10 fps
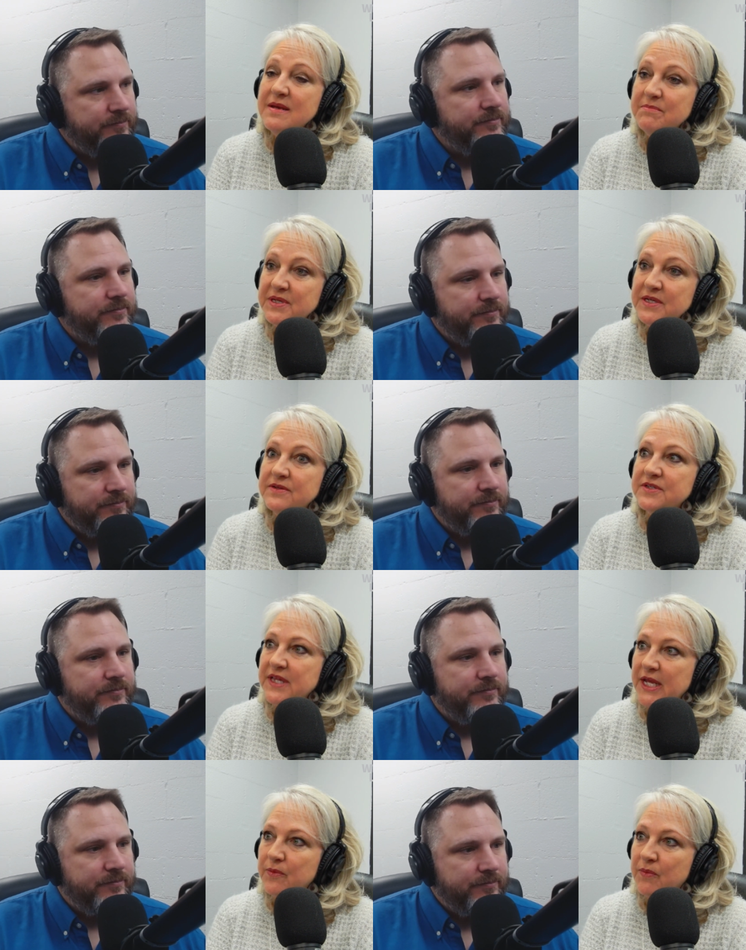Speaker 1: build and they
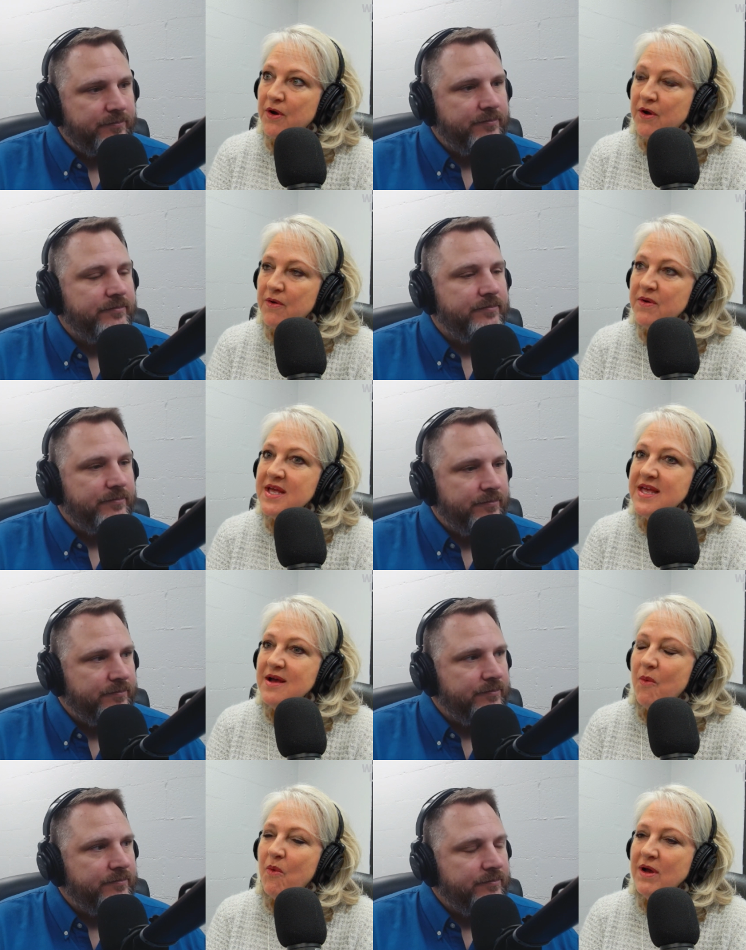grow.
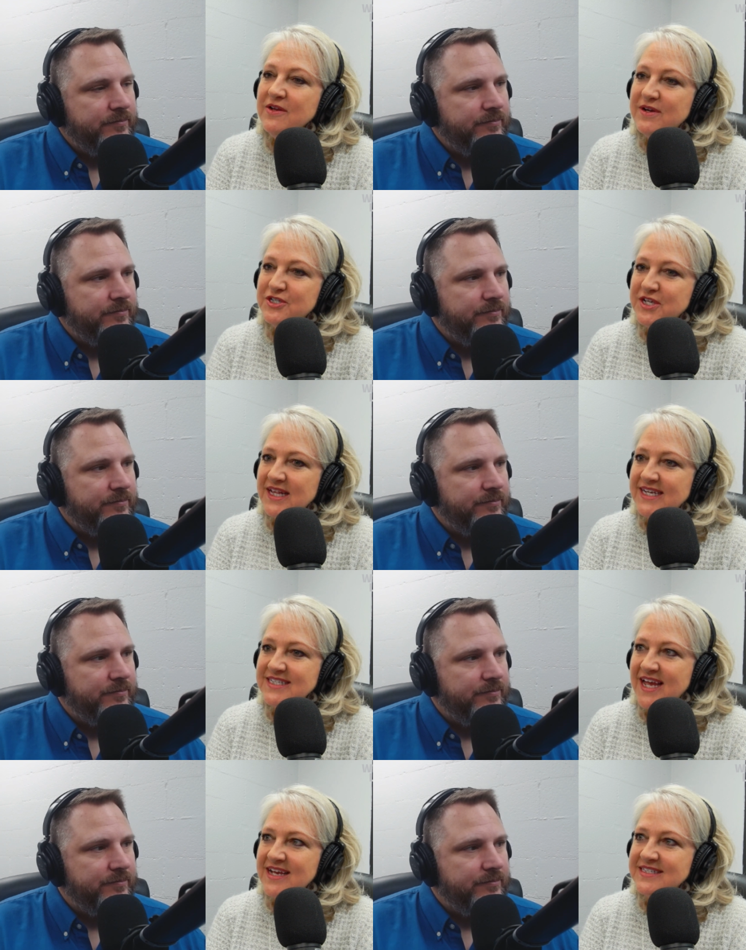One question I like to
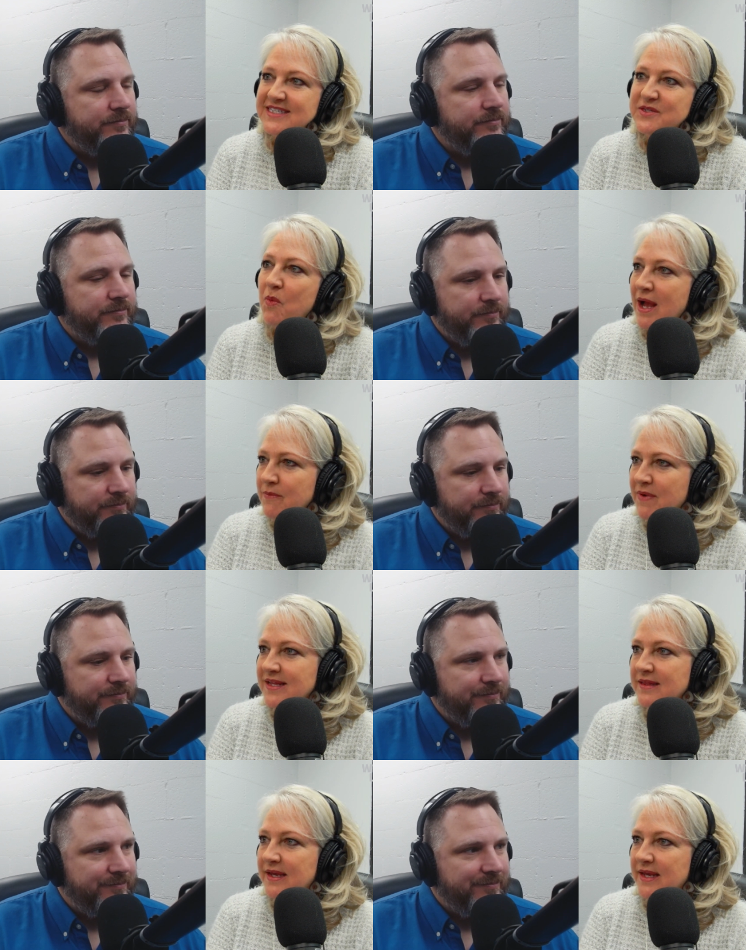ask is why White
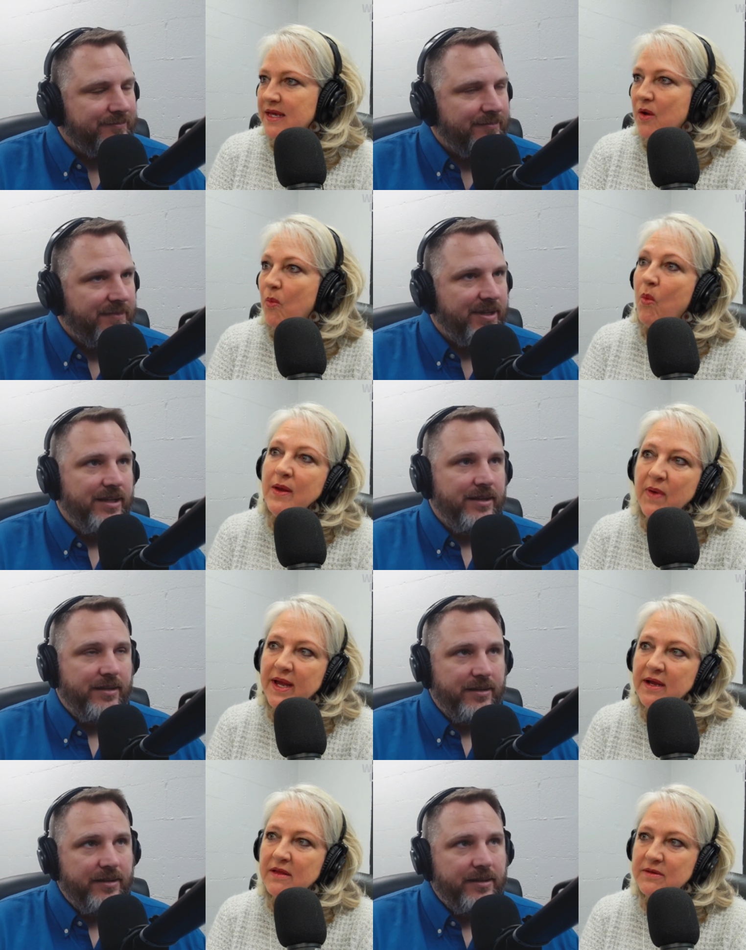Lake? Why
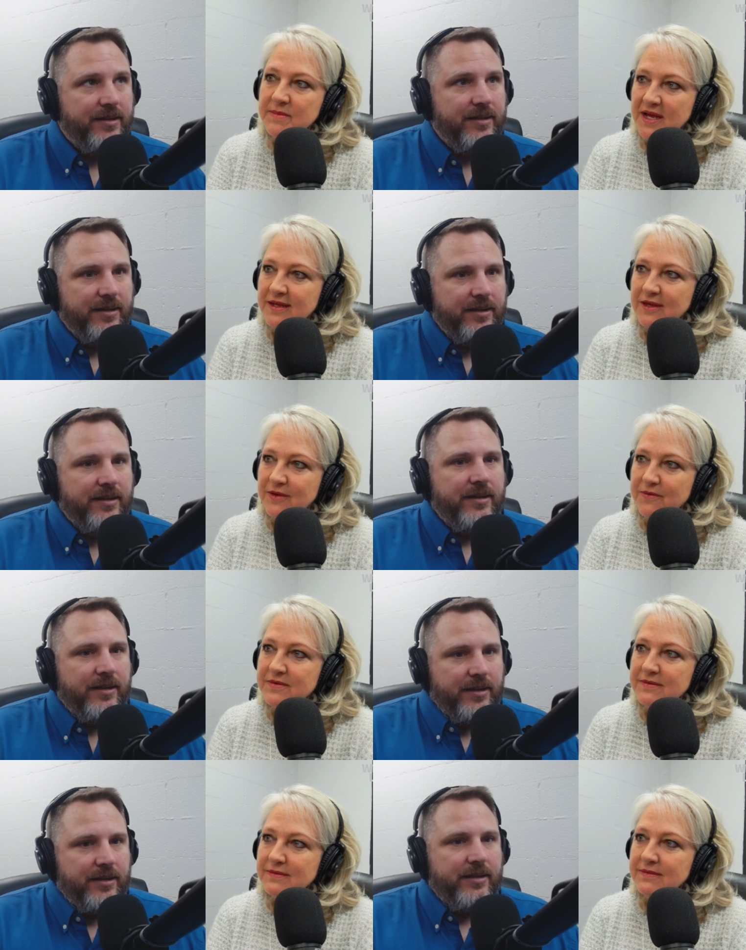Whitehall or Montague?
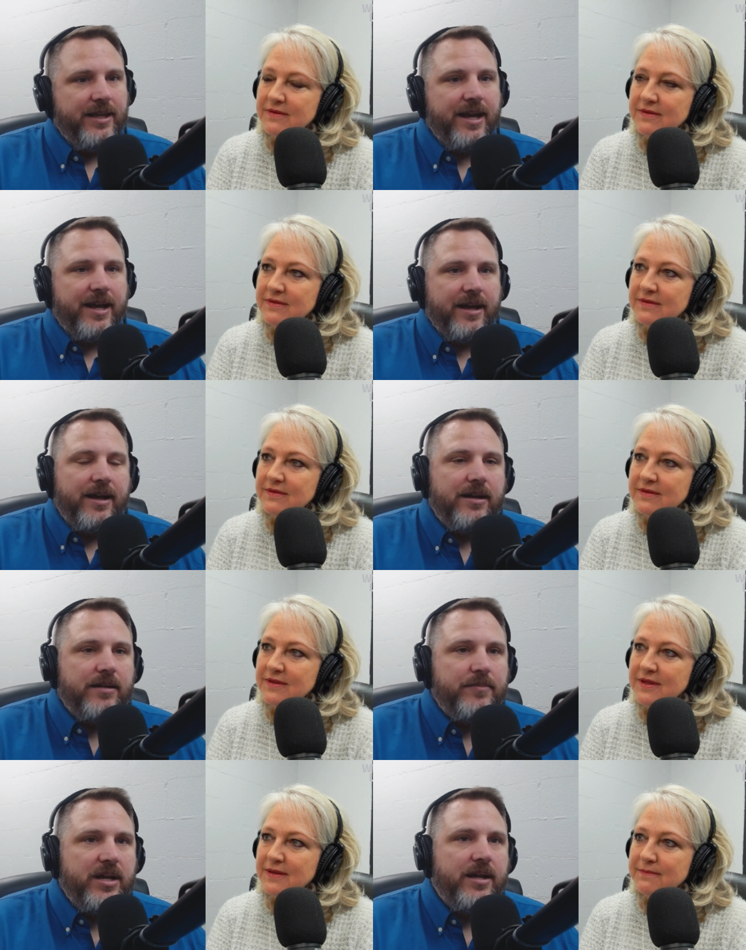
Speaker 2: Yeah.
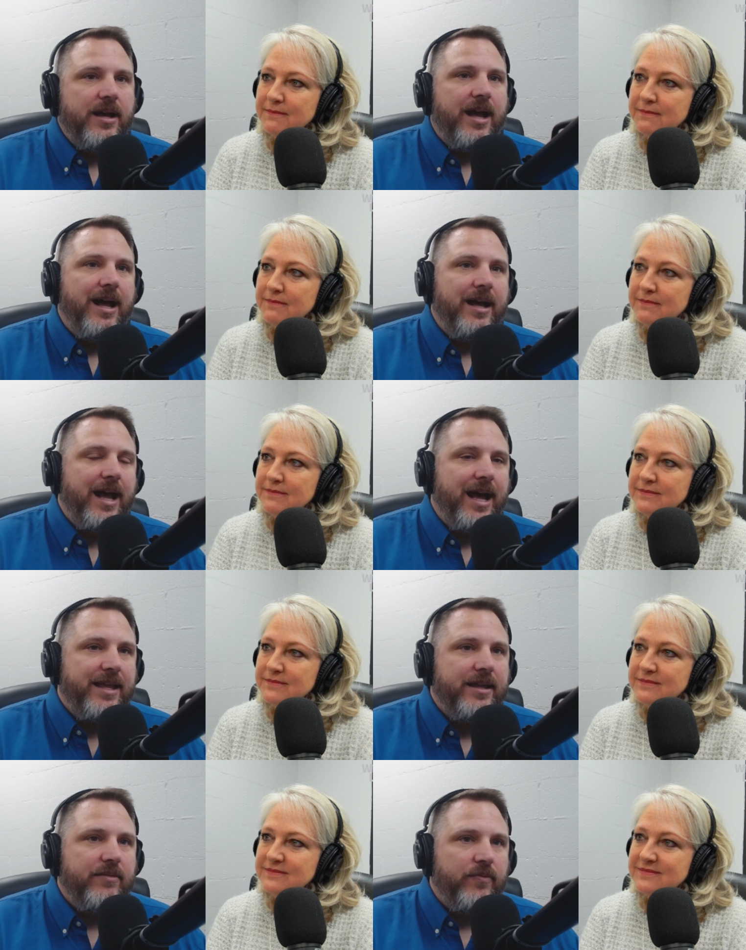Um,
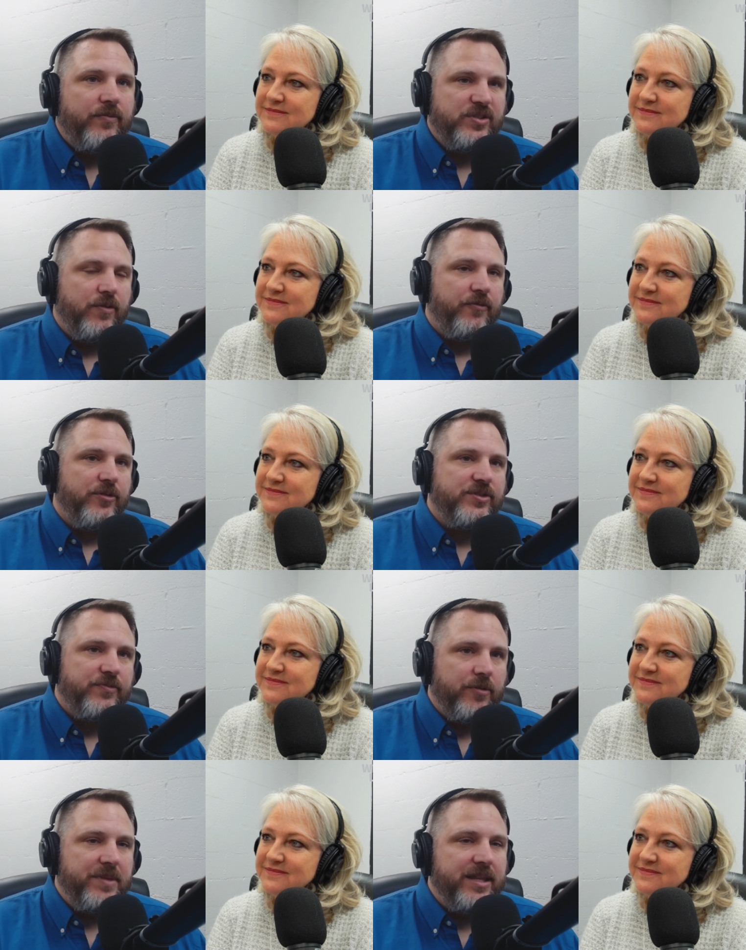I so first
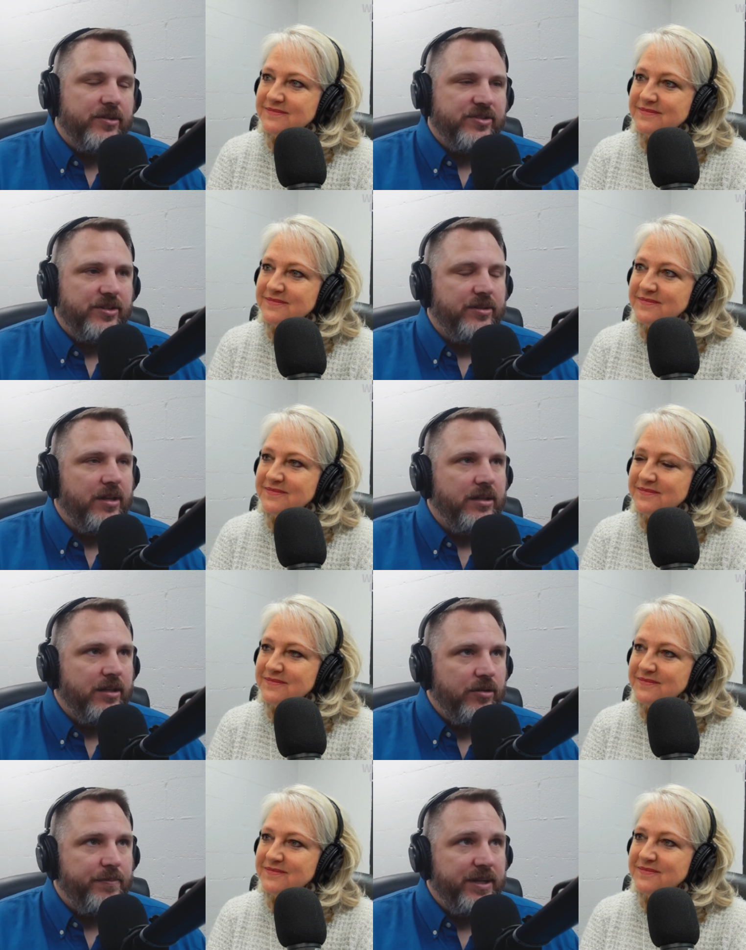for me, there's a, a
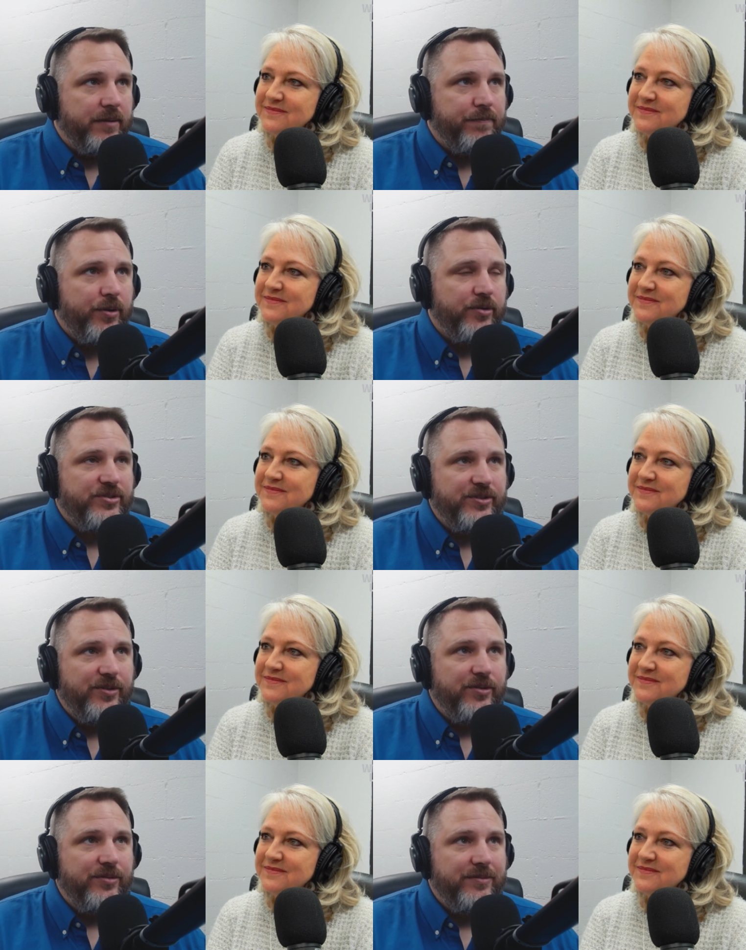little bit of
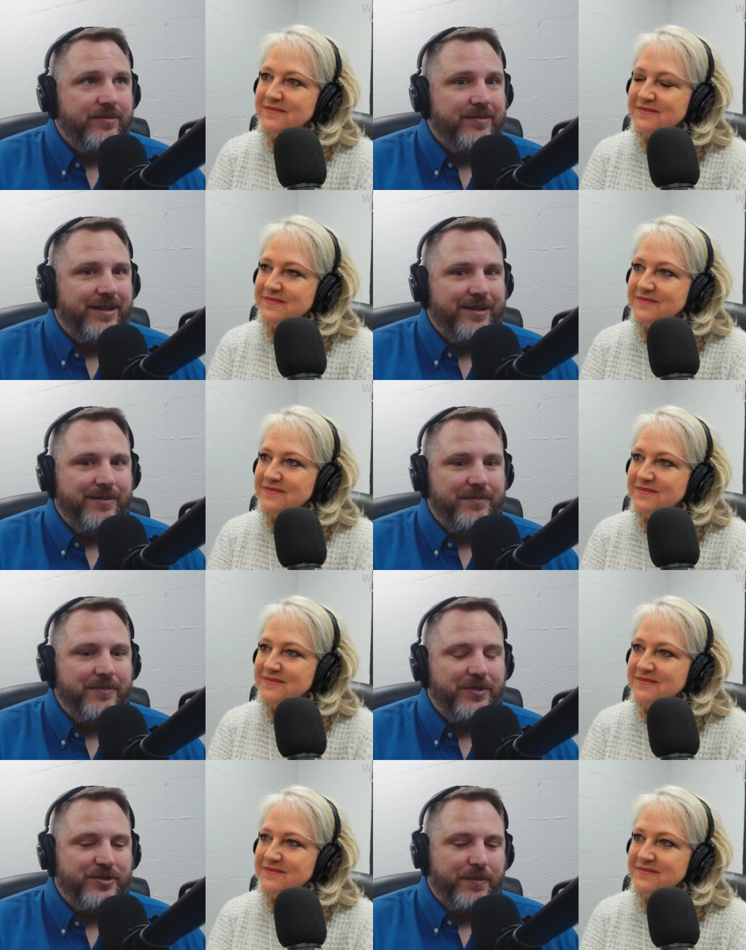personal. Um, there's